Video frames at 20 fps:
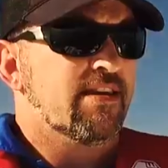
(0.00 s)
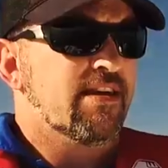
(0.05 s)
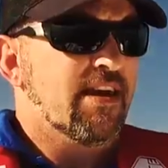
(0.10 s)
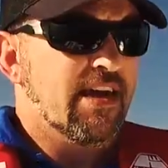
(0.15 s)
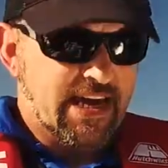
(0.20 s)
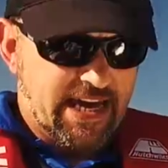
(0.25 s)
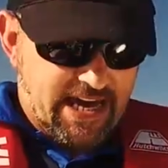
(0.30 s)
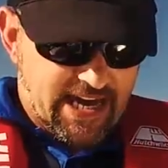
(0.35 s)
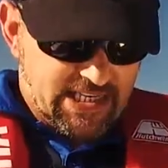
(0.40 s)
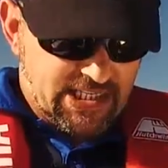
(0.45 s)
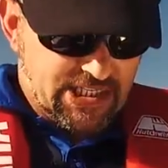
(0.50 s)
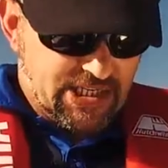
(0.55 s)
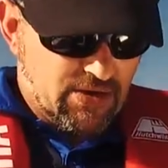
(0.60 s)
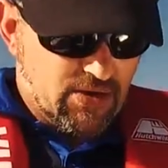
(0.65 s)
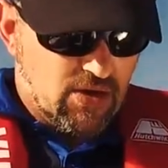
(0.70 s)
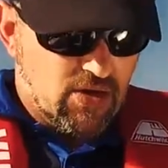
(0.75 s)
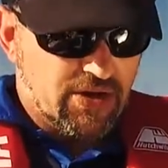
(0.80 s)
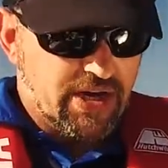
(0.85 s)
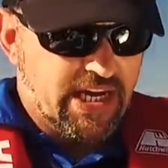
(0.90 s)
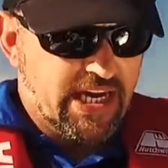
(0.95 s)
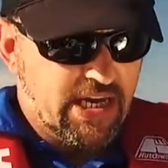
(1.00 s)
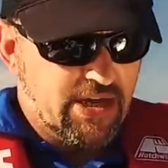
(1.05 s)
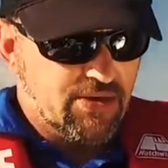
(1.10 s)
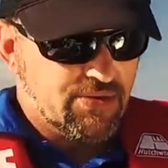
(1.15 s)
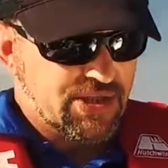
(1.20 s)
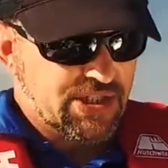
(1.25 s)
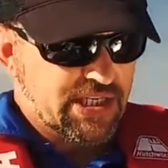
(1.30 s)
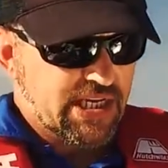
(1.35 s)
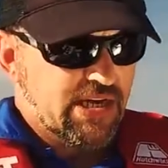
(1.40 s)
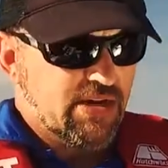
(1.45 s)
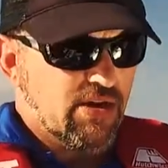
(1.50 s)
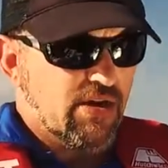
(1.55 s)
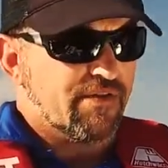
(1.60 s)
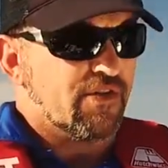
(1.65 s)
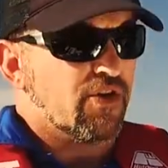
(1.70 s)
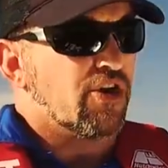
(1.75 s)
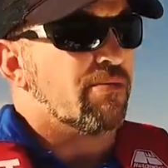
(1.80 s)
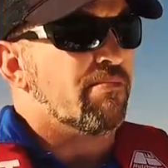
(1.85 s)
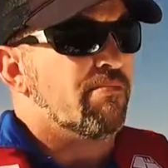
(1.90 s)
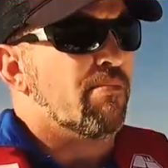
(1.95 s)
Okay, so on here you'll see I've
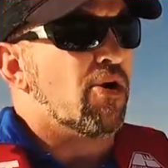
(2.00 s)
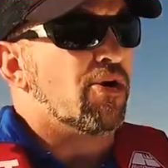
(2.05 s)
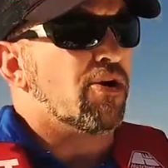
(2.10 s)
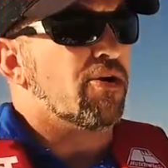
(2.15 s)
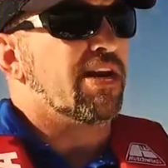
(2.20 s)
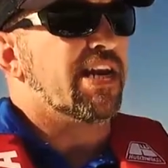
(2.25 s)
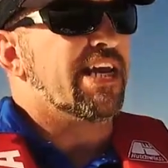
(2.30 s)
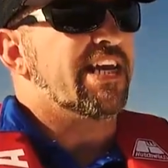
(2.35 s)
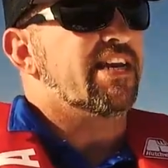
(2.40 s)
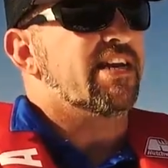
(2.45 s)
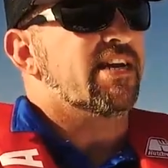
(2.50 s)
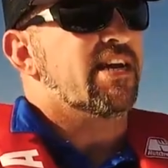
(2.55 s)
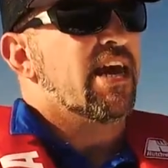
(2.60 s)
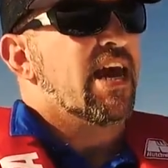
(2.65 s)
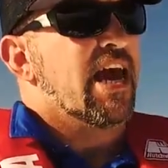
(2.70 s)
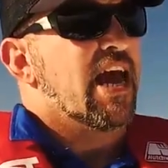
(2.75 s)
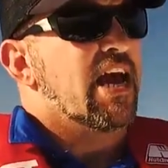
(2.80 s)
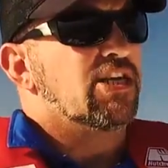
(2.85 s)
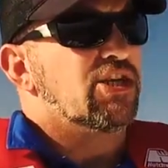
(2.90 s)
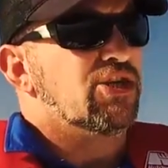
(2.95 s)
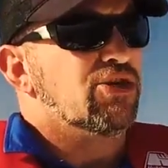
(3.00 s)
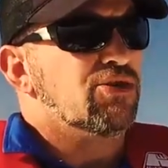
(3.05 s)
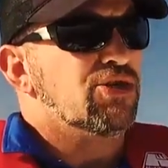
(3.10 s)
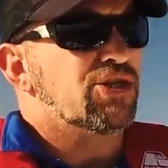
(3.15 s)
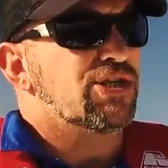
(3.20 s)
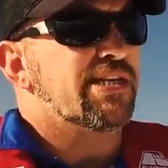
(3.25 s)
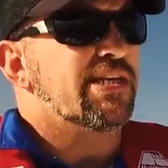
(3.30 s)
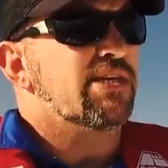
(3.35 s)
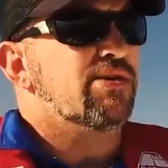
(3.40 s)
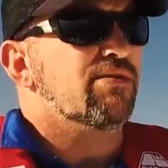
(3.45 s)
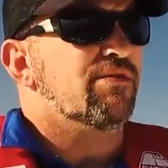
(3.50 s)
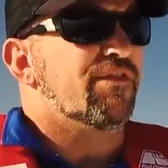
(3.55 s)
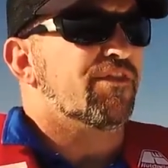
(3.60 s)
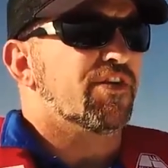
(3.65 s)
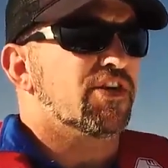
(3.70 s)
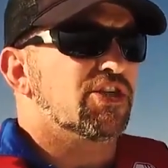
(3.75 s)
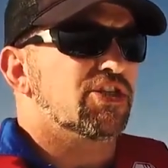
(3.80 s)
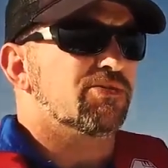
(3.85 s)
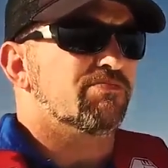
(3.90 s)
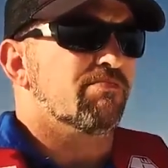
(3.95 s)
got a mono leader, and usually you'll
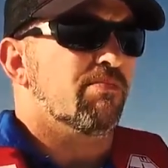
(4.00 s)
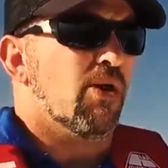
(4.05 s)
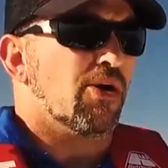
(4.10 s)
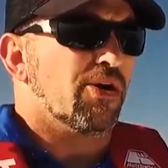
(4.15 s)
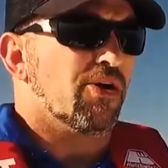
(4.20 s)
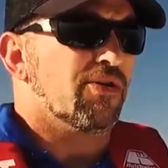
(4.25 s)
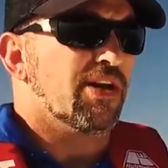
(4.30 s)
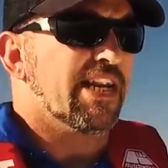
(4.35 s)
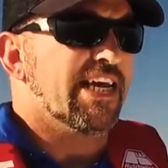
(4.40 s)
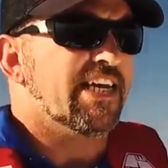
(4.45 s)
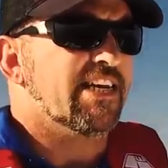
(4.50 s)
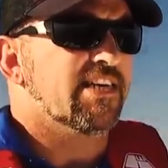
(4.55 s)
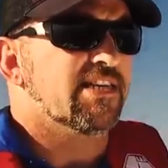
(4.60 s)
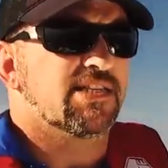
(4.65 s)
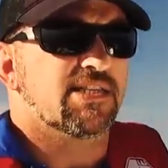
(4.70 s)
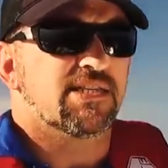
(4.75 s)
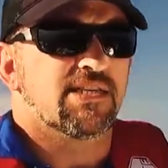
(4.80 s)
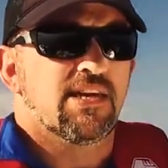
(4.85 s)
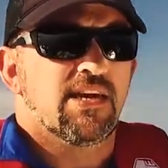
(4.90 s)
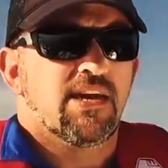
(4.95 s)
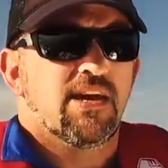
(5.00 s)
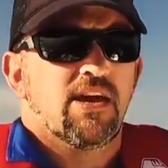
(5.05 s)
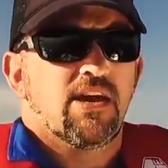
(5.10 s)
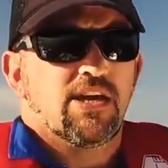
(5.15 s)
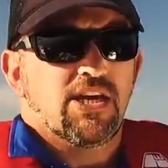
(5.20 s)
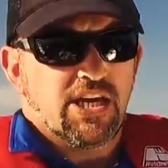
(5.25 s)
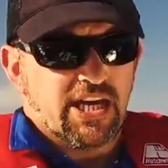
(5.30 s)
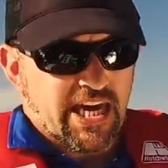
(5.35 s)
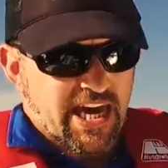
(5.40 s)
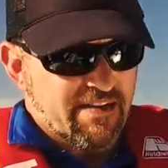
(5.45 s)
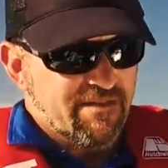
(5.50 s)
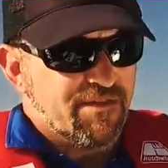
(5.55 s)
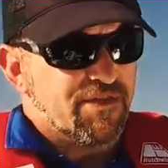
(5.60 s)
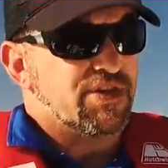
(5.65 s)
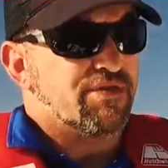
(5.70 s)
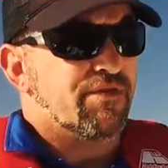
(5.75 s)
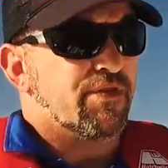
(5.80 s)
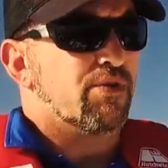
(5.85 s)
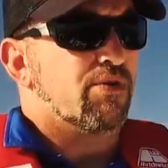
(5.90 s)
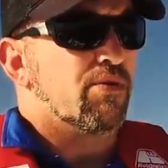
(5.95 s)
fish mono leaders. You can
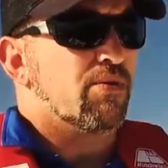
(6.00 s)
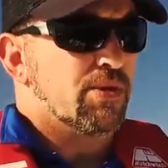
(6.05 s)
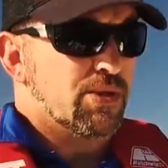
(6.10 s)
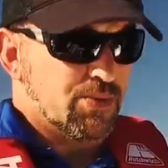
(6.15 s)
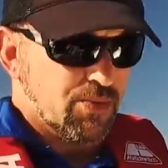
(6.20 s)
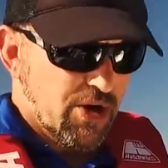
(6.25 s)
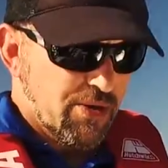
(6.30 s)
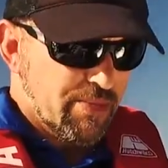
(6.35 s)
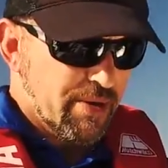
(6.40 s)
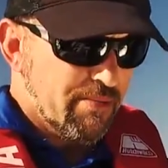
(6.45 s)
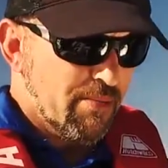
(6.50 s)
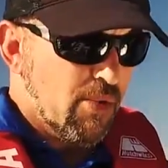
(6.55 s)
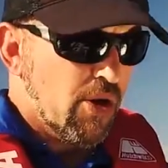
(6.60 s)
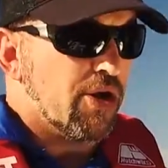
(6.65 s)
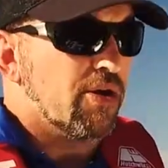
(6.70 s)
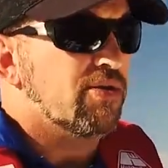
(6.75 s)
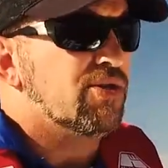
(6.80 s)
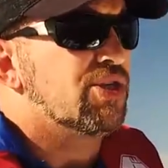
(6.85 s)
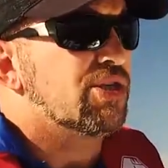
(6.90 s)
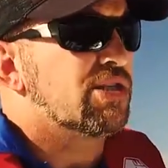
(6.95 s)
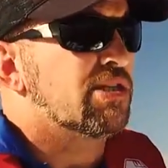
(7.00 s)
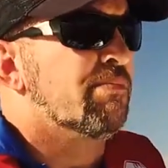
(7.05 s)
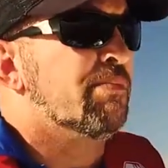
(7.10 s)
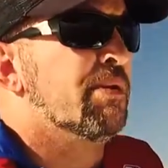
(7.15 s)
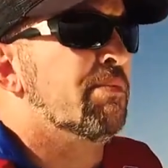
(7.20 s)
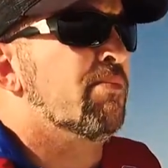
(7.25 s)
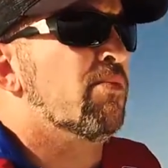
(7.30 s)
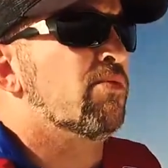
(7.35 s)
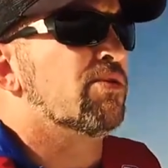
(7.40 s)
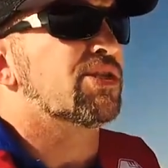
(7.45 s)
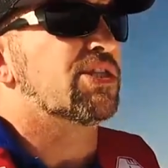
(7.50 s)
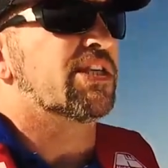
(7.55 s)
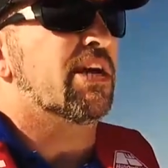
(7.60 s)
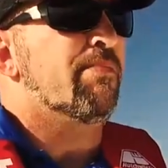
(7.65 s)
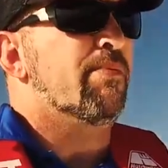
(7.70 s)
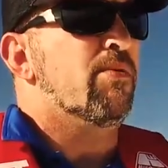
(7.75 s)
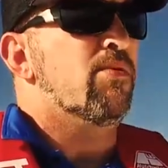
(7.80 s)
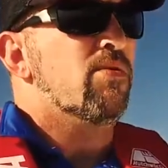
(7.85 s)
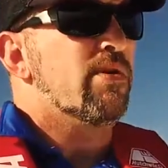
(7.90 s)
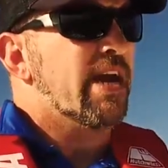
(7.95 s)
fish fluoro as well, but mono's just a bit more
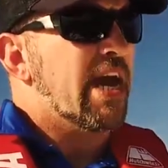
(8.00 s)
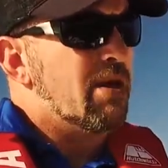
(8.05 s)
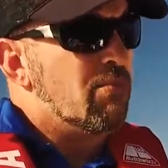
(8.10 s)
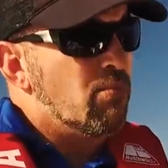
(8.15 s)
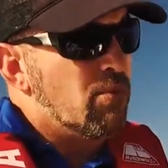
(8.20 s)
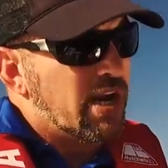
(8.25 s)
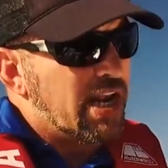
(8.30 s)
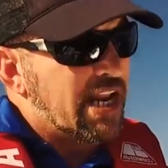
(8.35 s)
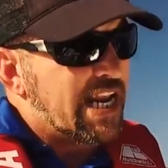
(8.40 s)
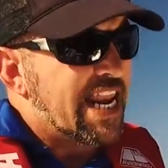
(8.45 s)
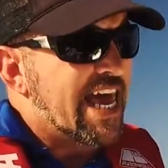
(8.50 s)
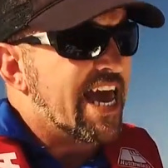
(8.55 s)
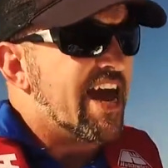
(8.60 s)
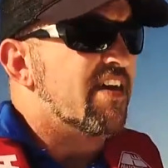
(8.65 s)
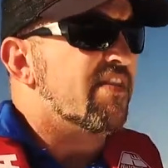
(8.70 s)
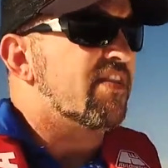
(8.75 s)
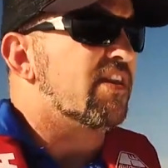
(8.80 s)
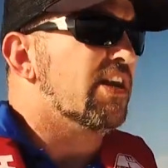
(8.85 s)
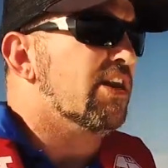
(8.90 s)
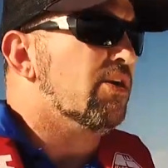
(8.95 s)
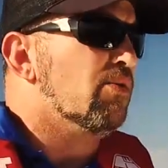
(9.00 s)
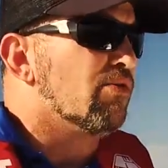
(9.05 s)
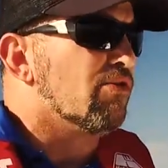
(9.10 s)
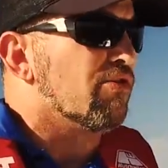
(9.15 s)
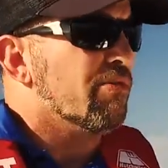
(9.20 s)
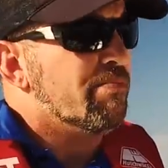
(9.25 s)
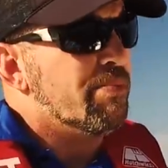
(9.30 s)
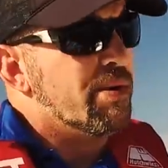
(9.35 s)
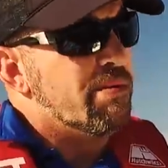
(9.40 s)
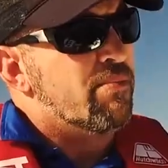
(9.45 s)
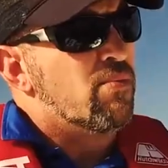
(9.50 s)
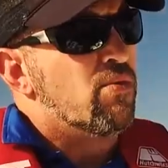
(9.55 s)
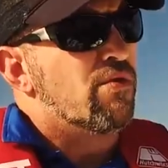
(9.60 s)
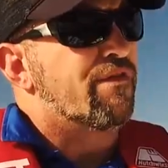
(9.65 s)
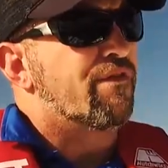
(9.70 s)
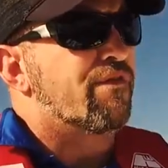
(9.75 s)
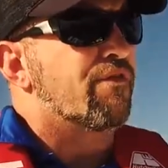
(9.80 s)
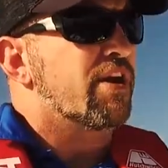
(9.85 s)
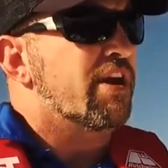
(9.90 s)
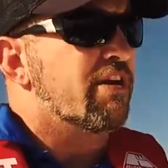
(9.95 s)
supple and will allow the lure a bit more
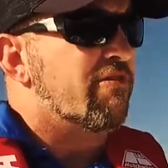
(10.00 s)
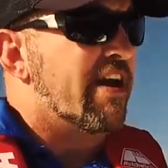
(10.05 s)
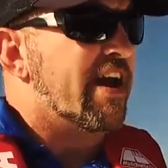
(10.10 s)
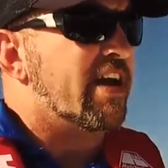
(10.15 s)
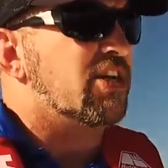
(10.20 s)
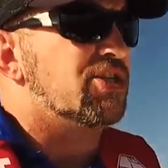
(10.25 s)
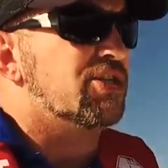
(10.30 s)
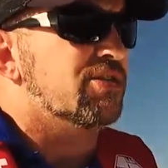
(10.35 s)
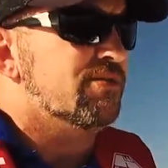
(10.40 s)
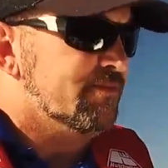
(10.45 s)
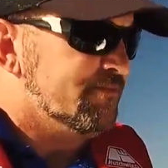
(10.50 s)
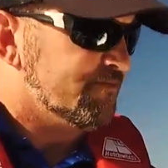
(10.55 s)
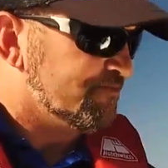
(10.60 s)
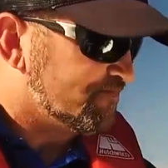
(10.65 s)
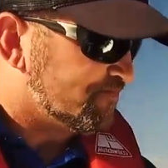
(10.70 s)
freer action.